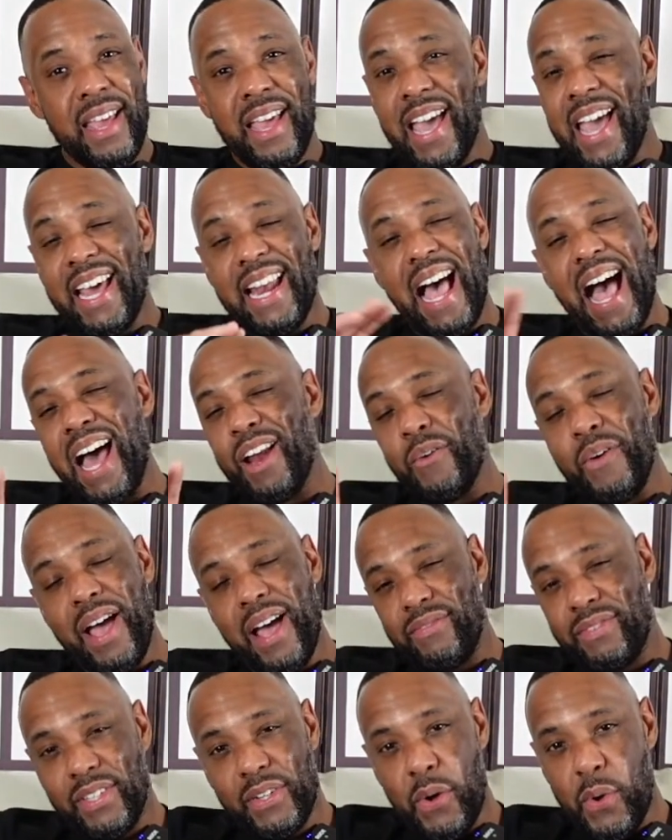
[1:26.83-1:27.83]
And I don't
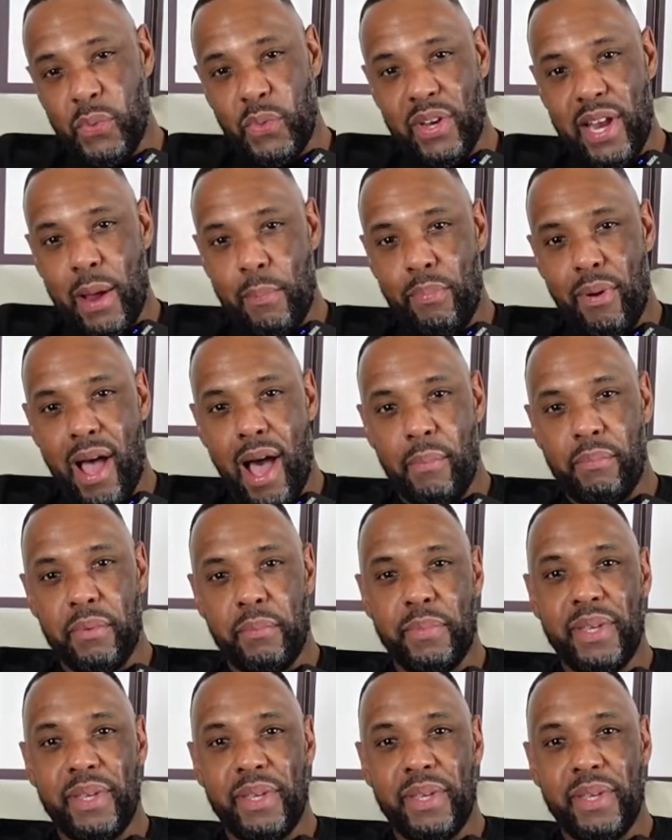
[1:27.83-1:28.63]
have to go through that problem